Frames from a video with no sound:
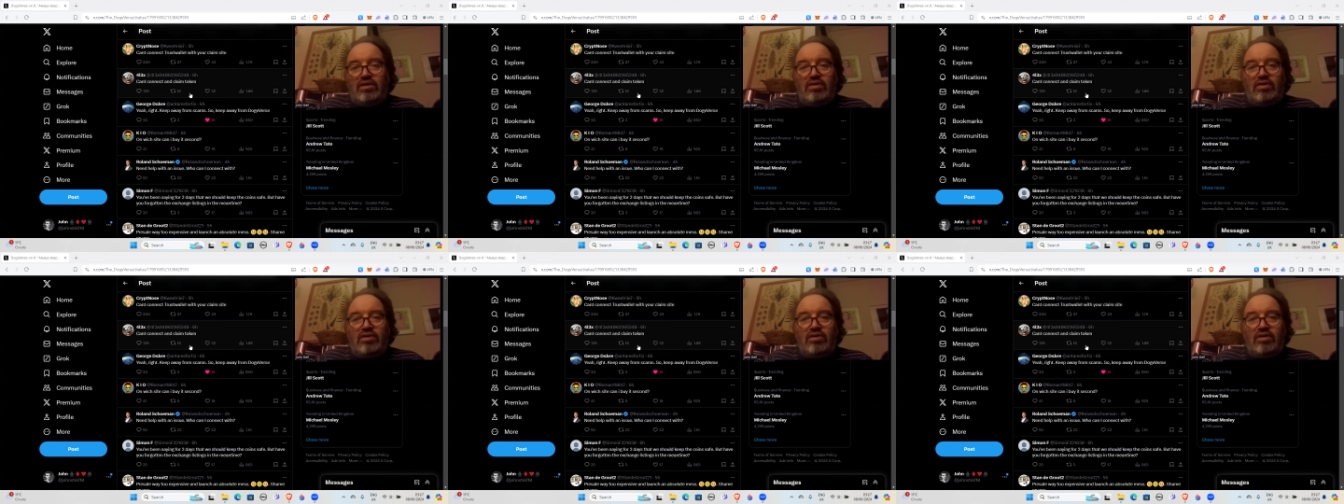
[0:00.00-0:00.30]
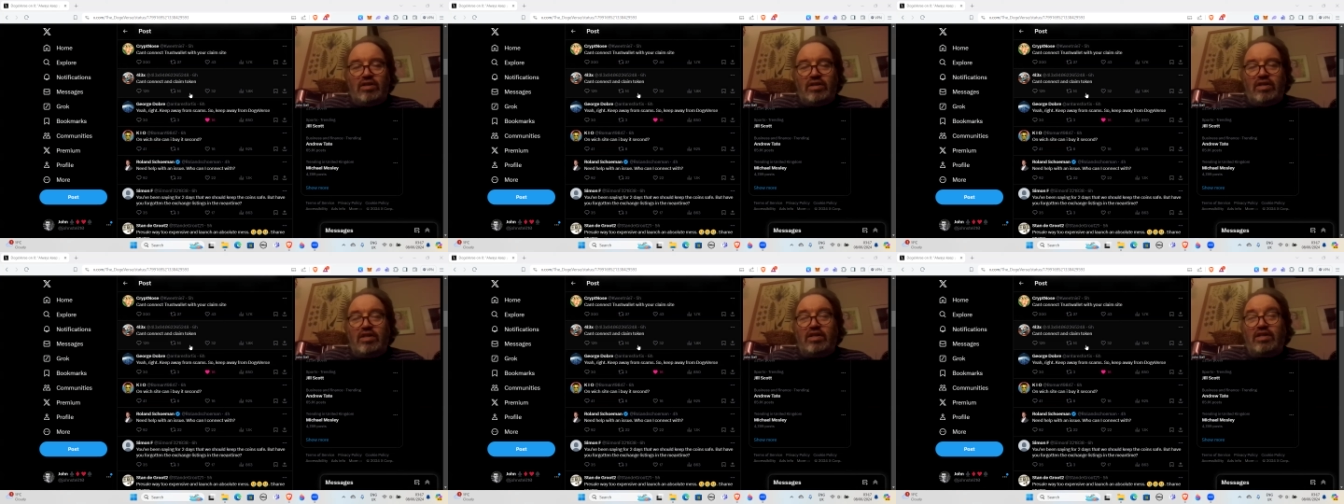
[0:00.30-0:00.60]

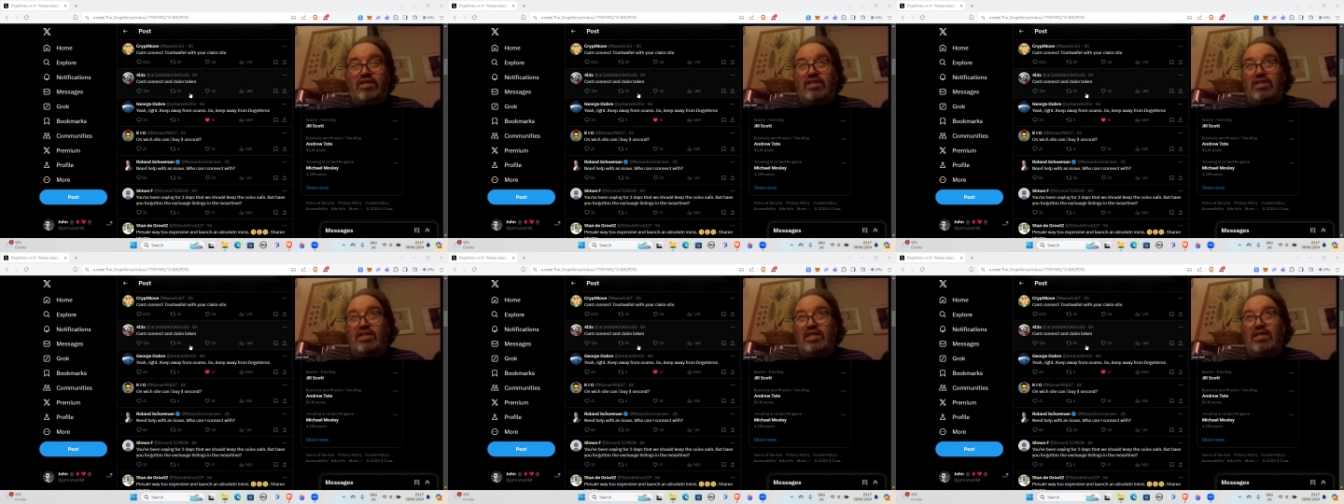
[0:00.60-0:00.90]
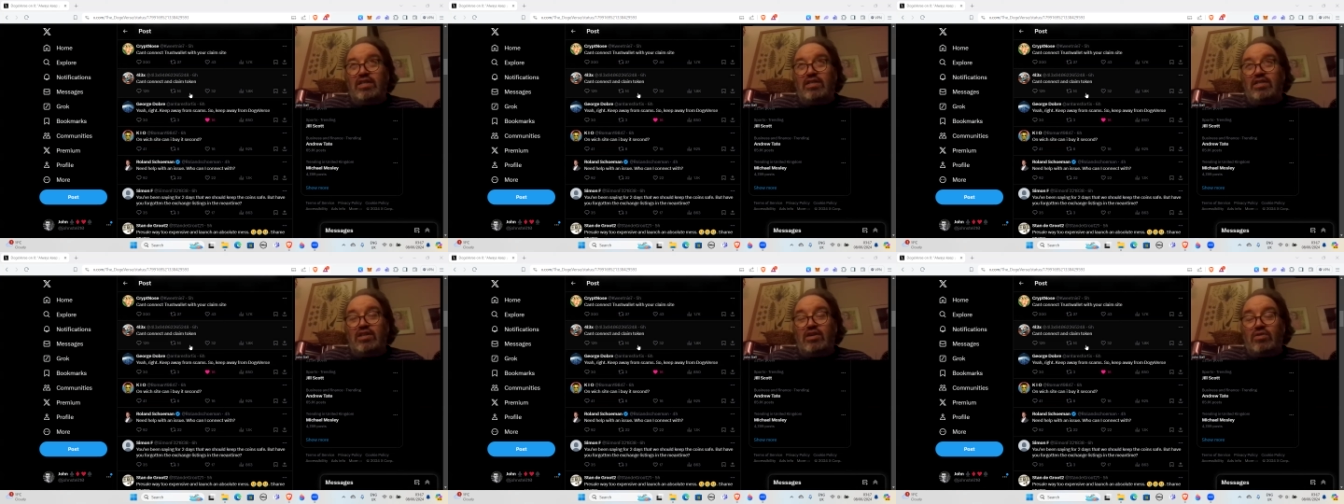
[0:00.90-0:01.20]
or and they can
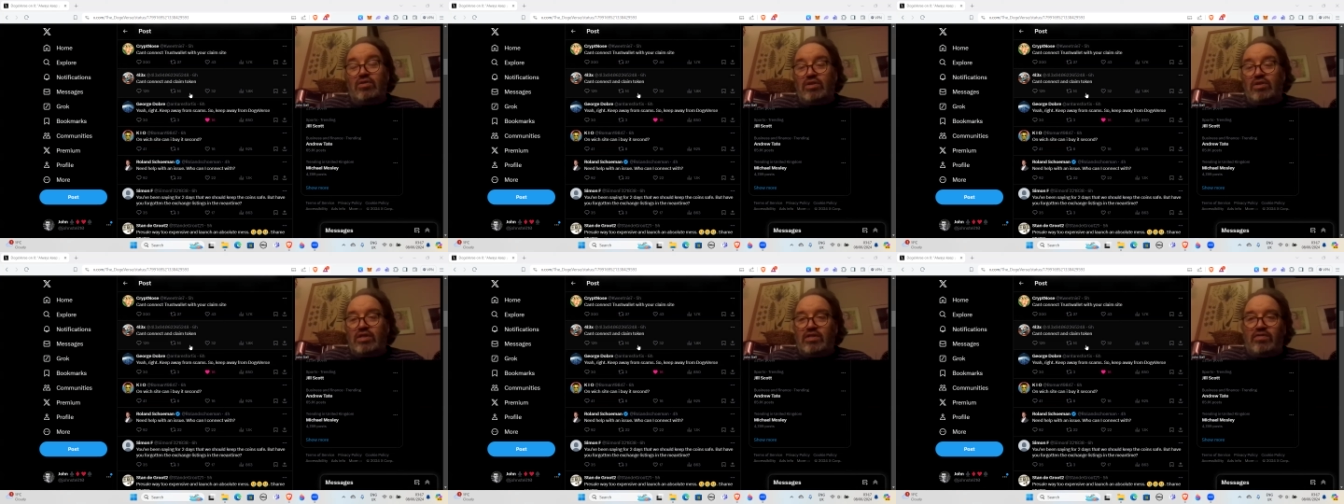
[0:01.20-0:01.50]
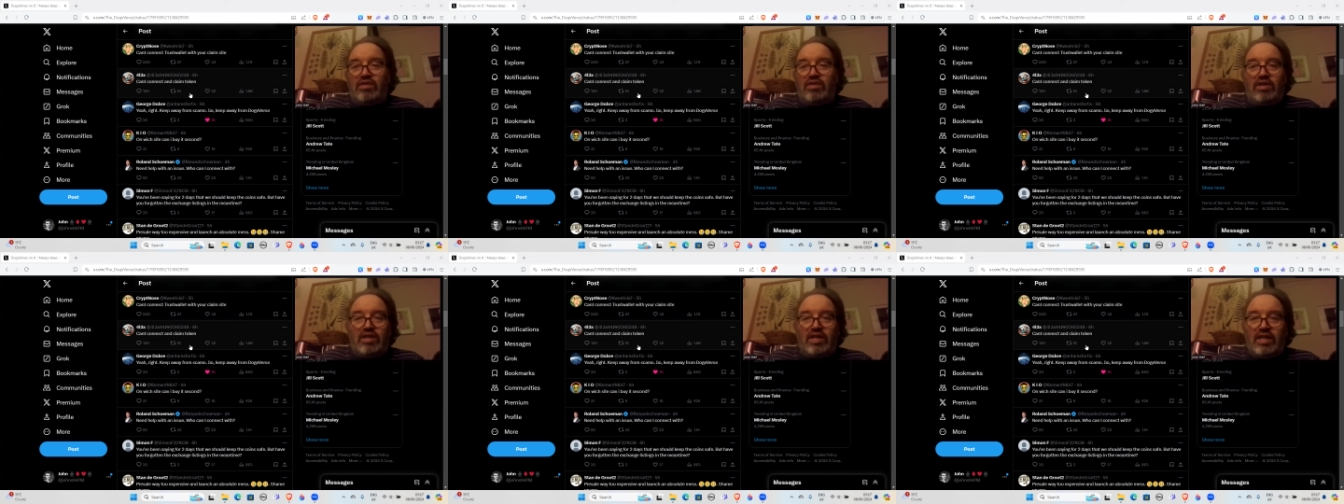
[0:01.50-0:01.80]
see the tokens
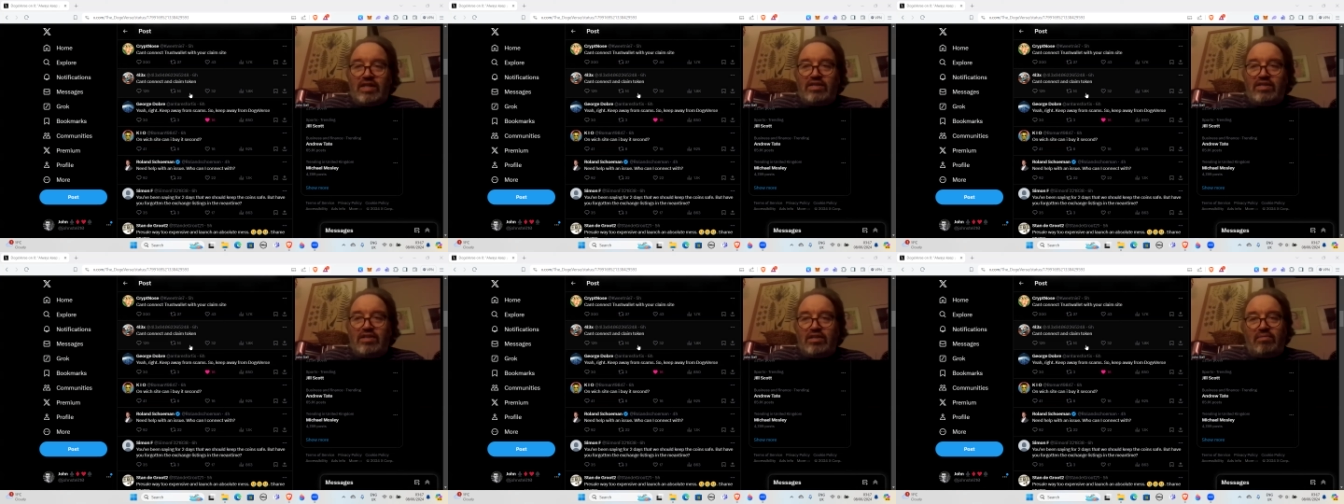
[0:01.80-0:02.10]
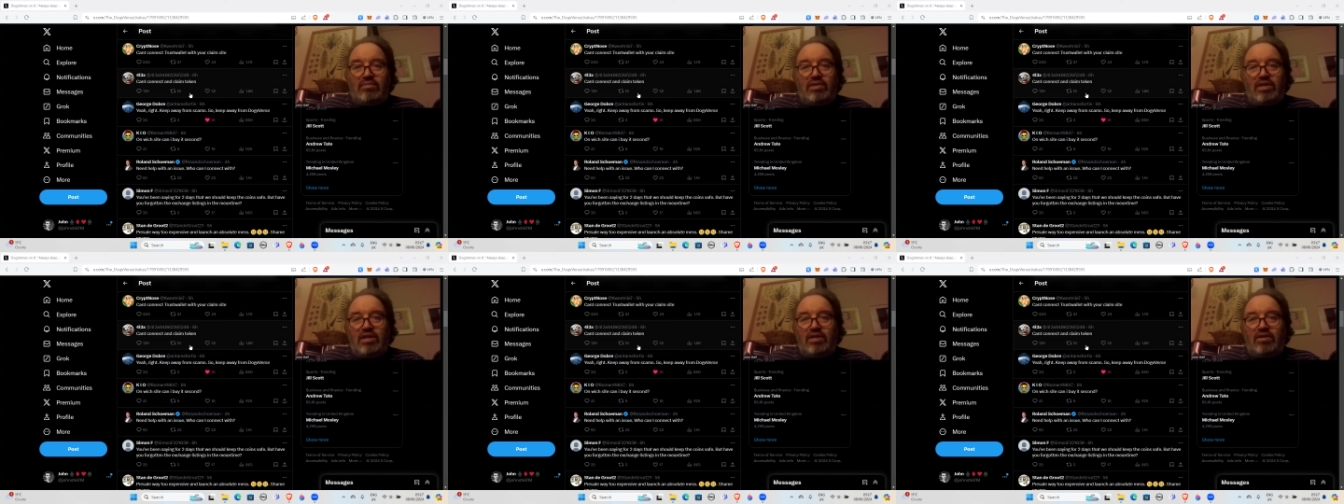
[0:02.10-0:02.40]
if they did
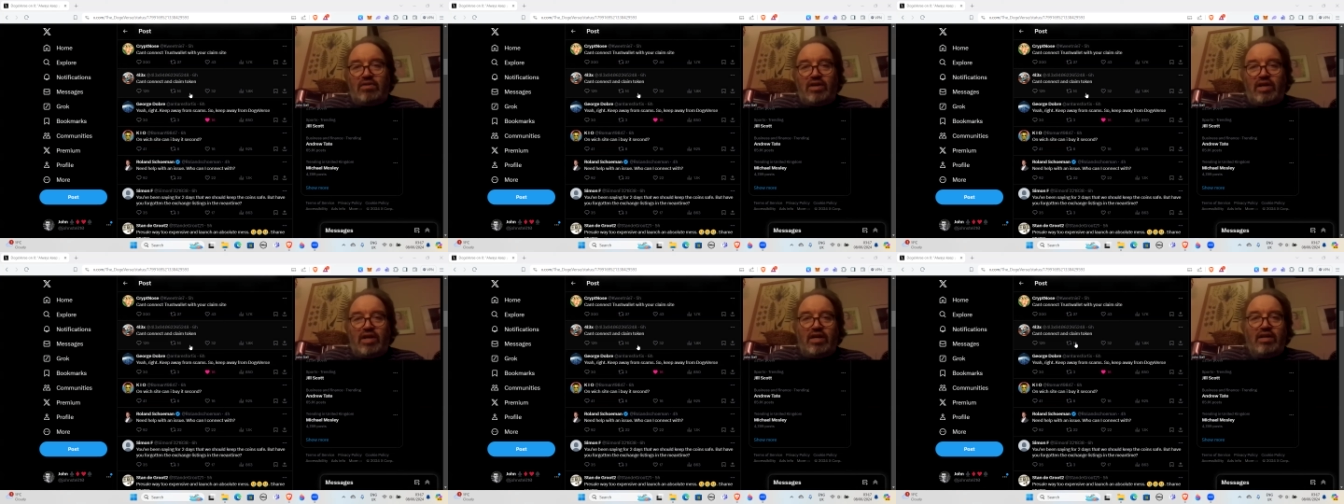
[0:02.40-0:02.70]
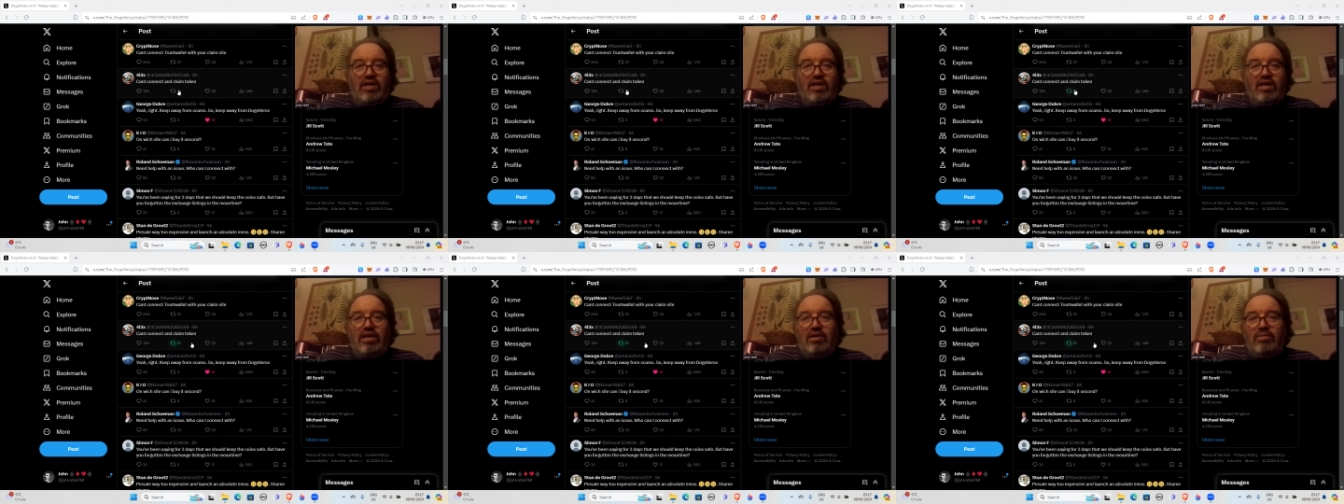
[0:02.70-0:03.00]
something,
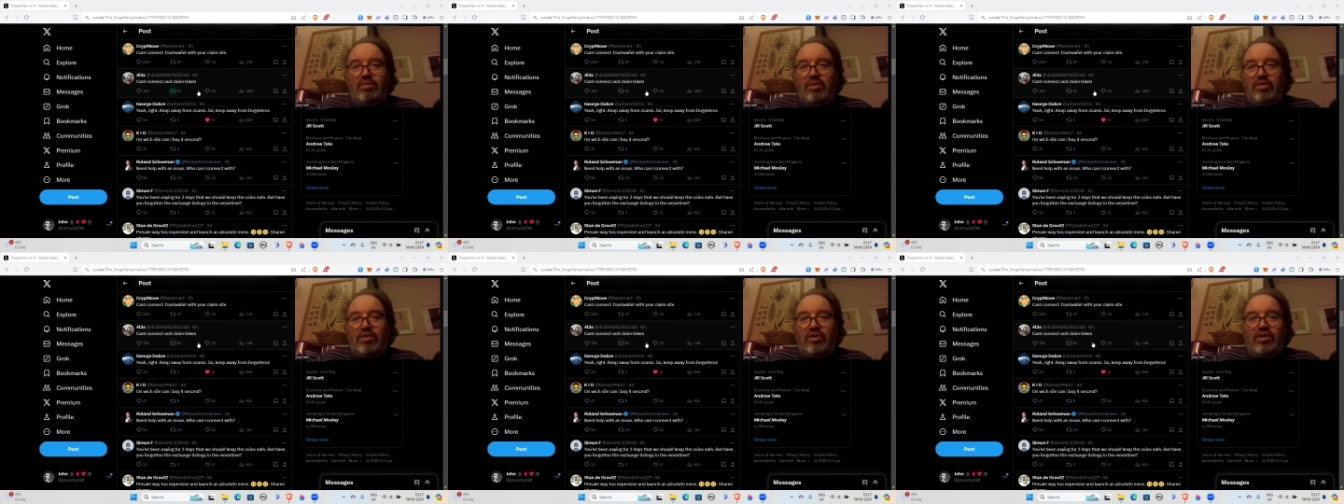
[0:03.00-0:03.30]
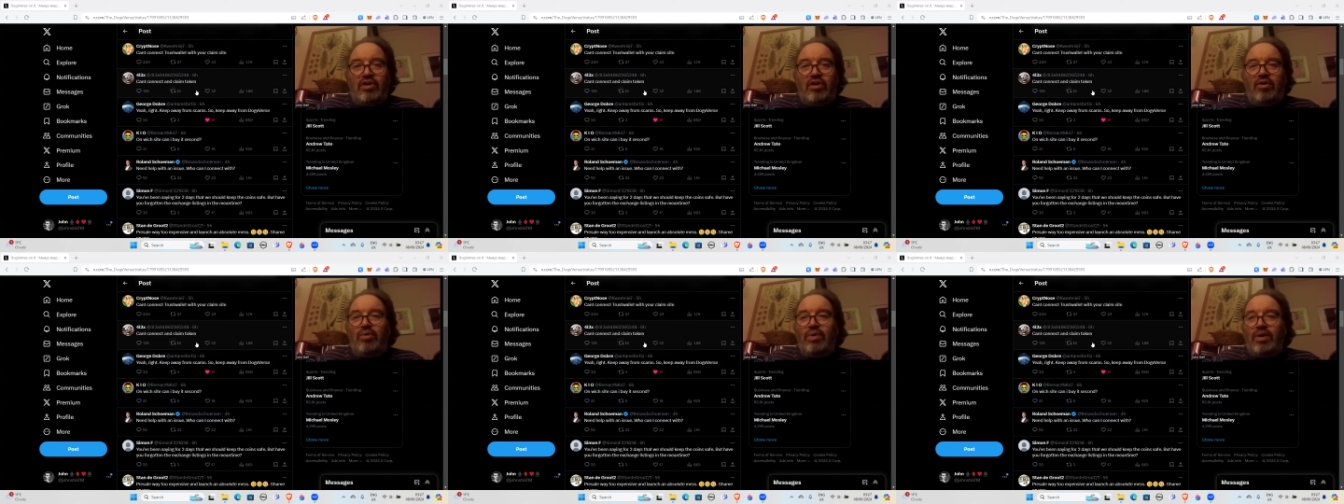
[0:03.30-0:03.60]
okay? But
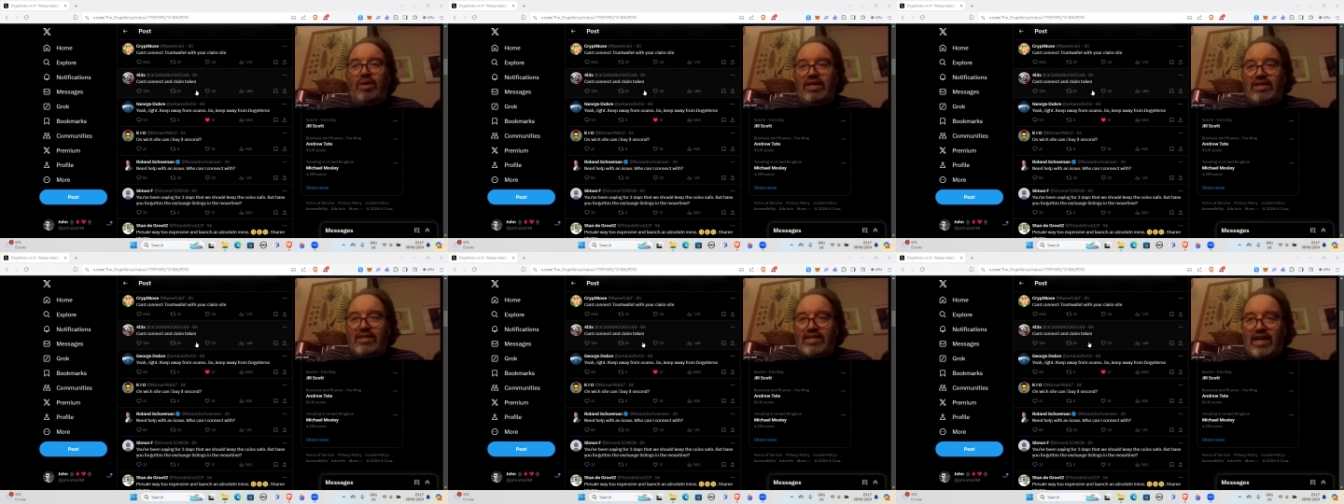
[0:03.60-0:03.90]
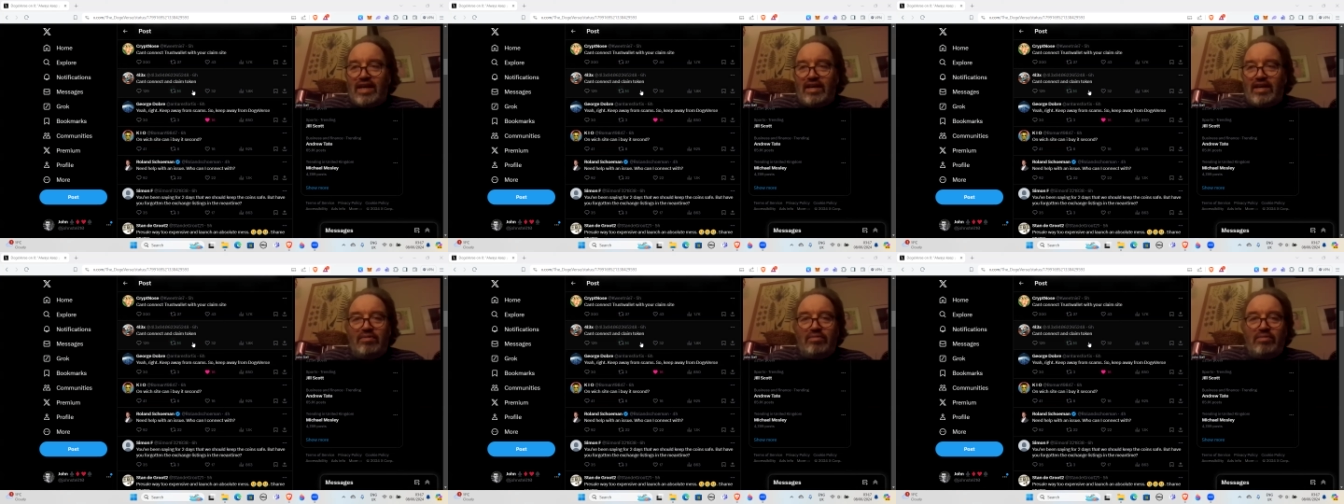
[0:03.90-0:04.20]
they're not mm-hmm. willing
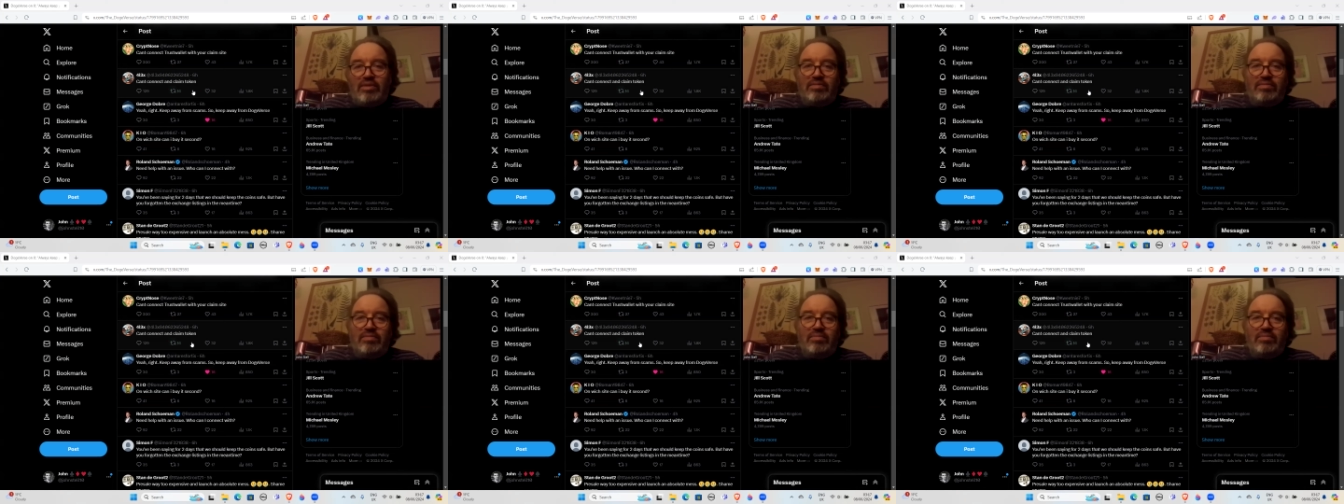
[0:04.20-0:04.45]
to help